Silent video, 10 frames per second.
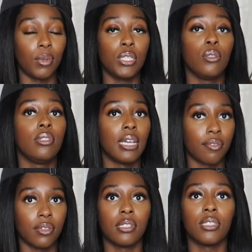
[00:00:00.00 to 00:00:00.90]
when you
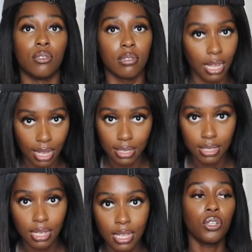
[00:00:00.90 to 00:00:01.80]
definitely do not.
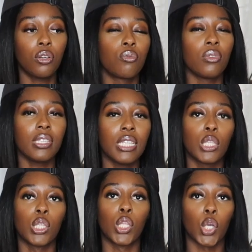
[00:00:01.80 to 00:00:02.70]
You don't really
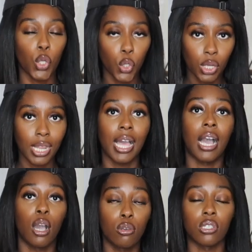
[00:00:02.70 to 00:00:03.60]
learn
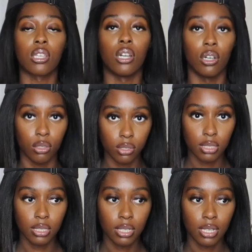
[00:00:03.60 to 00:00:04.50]
how to
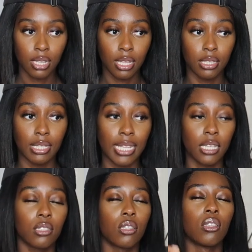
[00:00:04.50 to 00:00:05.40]
code, like
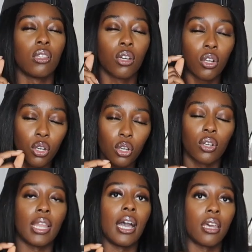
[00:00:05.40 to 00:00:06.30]

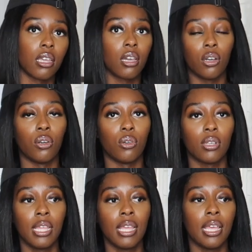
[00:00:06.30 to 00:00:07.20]
learn how to
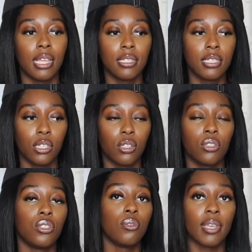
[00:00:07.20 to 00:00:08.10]
code, until
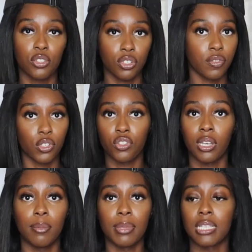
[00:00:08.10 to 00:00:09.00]
you get your first
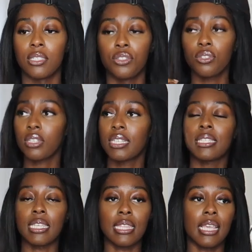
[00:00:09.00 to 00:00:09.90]
job, because you're gonna
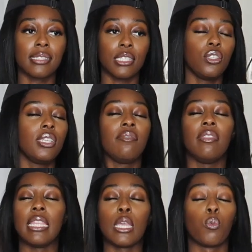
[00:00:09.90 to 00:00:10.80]
see things that you didn't
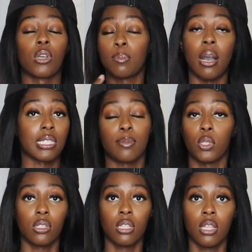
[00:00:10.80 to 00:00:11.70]
even think were possible.